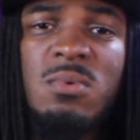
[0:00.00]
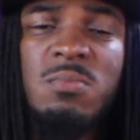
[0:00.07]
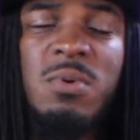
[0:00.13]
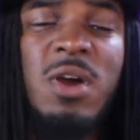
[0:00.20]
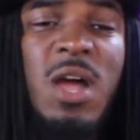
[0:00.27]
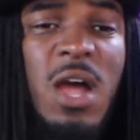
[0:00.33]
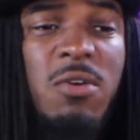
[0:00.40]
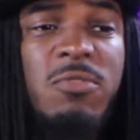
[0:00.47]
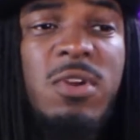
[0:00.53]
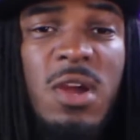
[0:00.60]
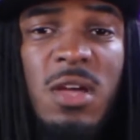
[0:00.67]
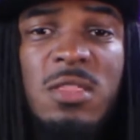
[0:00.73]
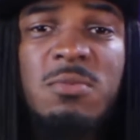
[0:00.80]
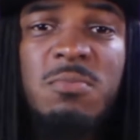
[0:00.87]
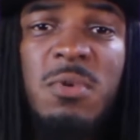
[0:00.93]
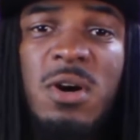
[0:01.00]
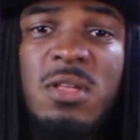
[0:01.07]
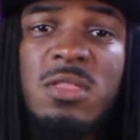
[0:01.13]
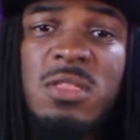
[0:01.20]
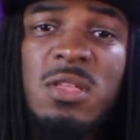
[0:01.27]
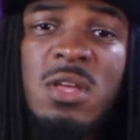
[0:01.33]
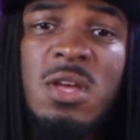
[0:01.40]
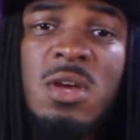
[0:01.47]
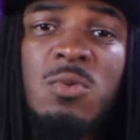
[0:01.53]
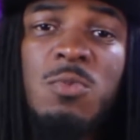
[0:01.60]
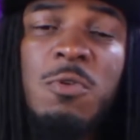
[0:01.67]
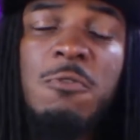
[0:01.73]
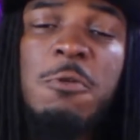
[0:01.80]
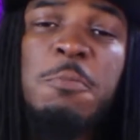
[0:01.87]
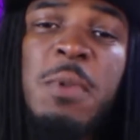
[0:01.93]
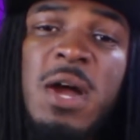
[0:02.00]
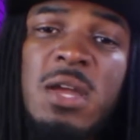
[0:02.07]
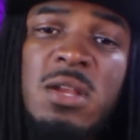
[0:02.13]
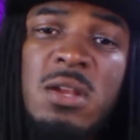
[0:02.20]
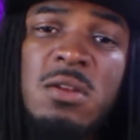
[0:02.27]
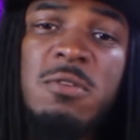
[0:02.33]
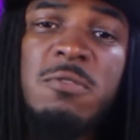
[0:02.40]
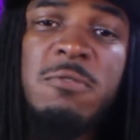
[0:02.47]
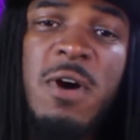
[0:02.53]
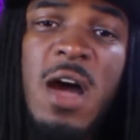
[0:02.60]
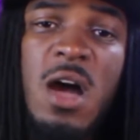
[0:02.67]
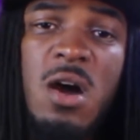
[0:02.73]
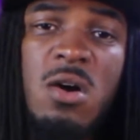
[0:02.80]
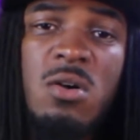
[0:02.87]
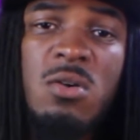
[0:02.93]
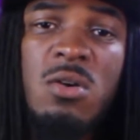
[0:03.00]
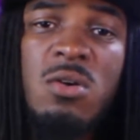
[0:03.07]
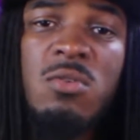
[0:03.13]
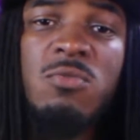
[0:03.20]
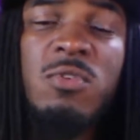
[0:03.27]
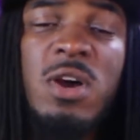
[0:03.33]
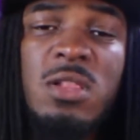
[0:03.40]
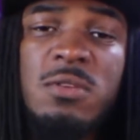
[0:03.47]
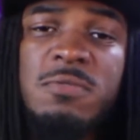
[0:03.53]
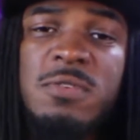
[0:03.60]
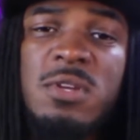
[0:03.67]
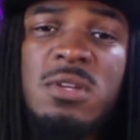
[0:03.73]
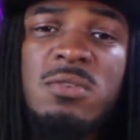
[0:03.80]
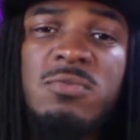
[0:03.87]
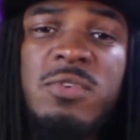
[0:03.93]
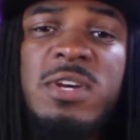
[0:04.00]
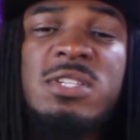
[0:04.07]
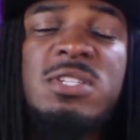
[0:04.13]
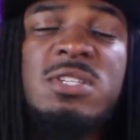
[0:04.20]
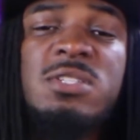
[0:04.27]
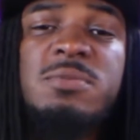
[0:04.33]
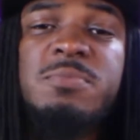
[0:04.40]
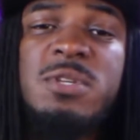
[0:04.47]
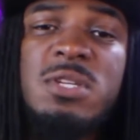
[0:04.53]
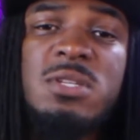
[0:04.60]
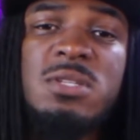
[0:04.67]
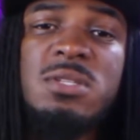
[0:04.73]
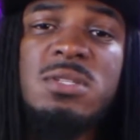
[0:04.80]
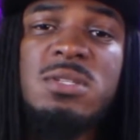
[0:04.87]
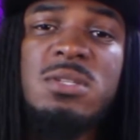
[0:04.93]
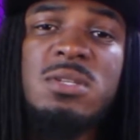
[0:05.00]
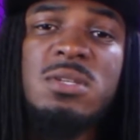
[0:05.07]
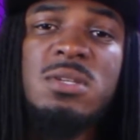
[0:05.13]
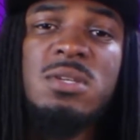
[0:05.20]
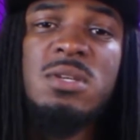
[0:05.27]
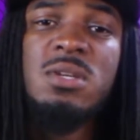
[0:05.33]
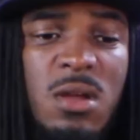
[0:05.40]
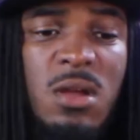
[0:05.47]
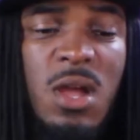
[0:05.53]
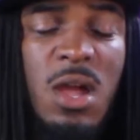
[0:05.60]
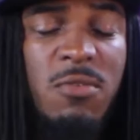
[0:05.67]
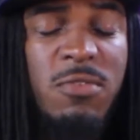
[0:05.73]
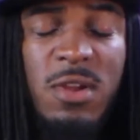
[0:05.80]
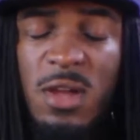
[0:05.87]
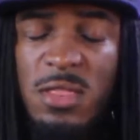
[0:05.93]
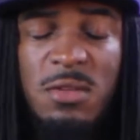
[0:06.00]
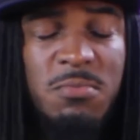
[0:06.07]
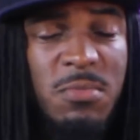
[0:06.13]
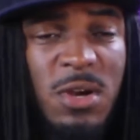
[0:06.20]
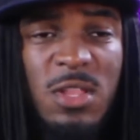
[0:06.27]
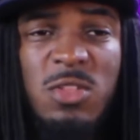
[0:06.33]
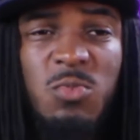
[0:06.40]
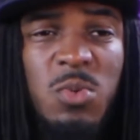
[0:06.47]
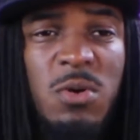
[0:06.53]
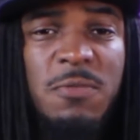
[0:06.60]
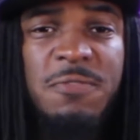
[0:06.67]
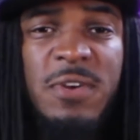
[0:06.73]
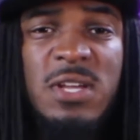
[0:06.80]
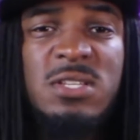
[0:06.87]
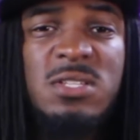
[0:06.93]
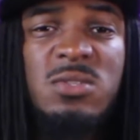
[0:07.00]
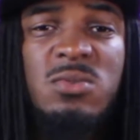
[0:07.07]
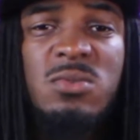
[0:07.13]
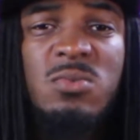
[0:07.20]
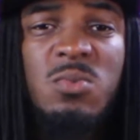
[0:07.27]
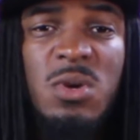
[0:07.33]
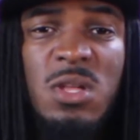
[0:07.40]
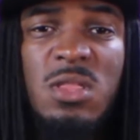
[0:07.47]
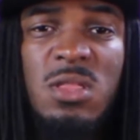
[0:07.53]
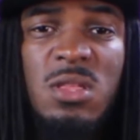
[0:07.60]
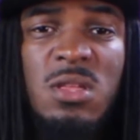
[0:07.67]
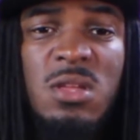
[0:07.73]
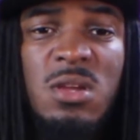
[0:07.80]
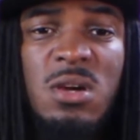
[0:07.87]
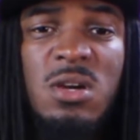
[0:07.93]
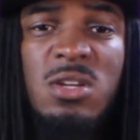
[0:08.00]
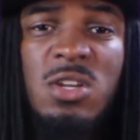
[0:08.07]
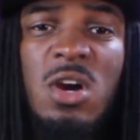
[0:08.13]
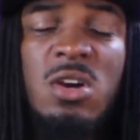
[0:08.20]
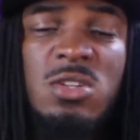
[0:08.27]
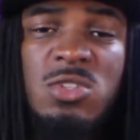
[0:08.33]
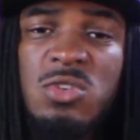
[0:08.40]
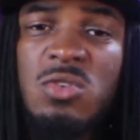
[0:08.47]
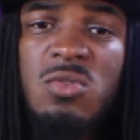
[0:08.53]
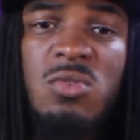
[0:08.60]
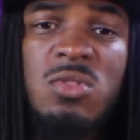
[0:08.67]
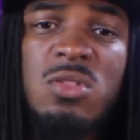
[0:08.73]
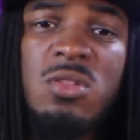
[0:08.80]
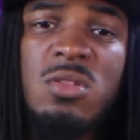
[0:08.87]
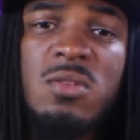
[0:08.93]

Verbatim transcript: But every other month, we're reminded of how relevant racism is. Every other month, we're faced with a dark truth